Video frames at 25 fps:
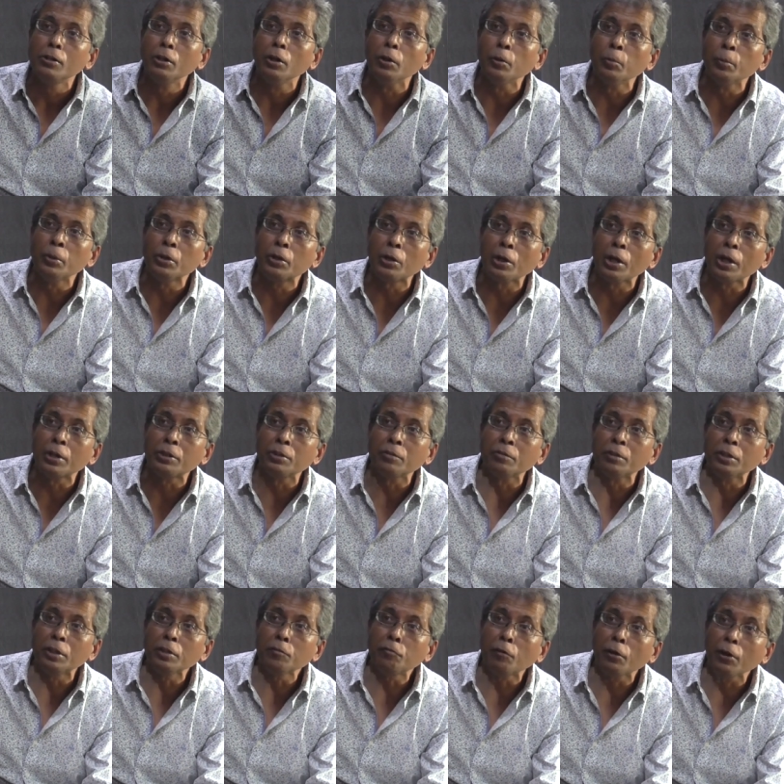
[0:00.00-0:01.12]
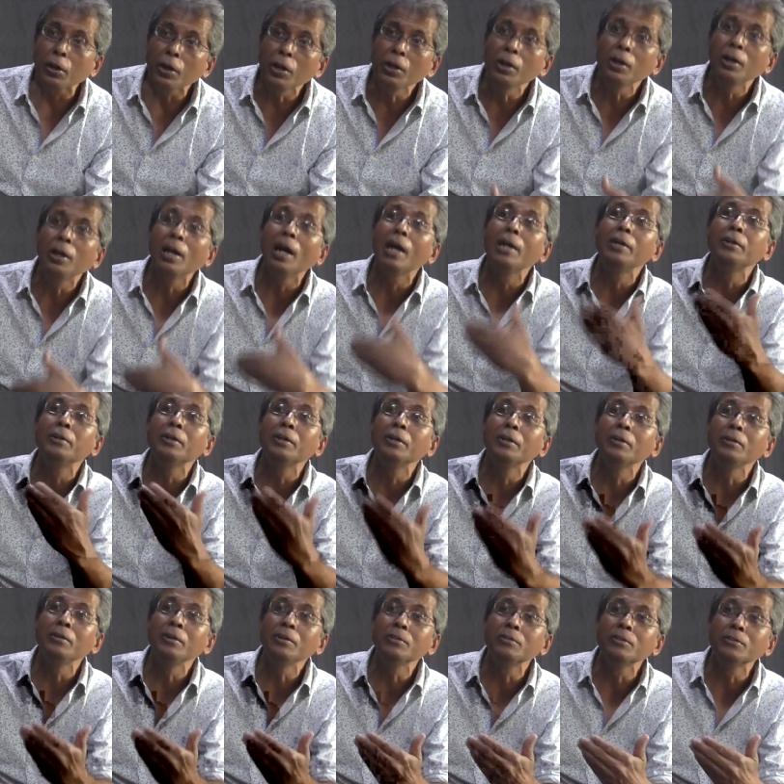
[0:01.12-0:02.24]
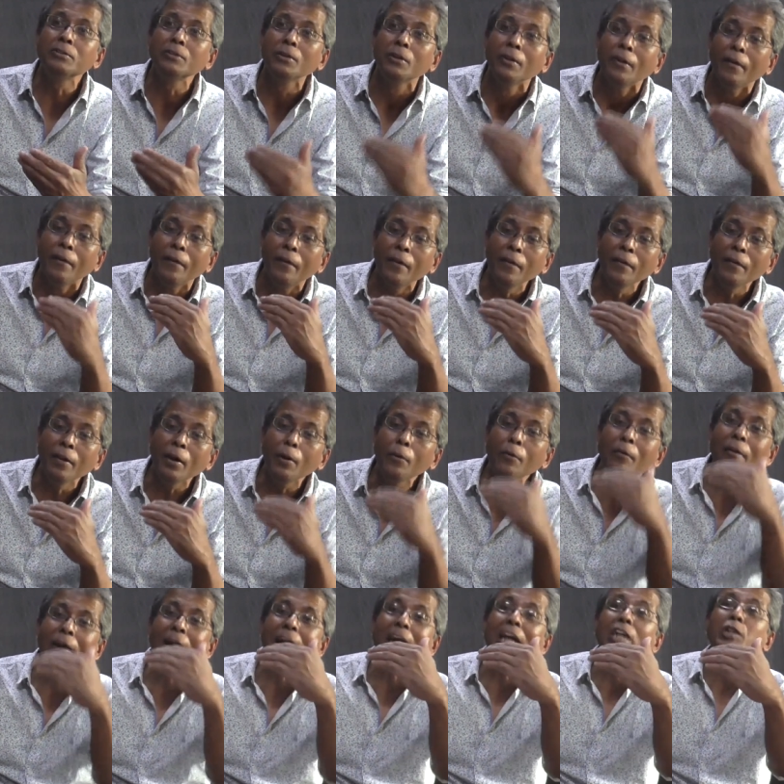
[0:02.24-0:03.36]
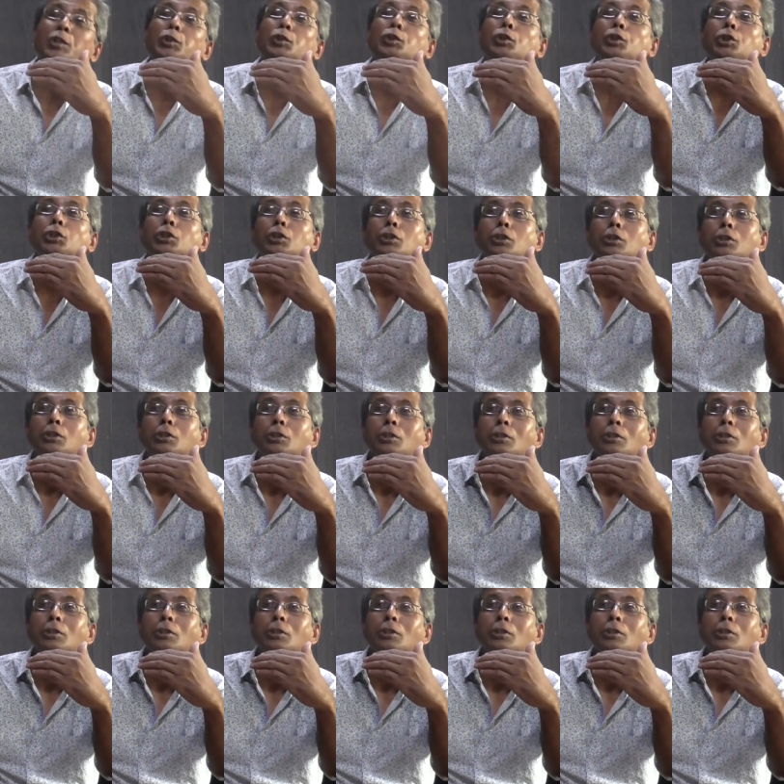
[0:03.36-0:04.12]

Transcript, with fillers: human collectivity for inegalitarian reasons, then they are on the edge.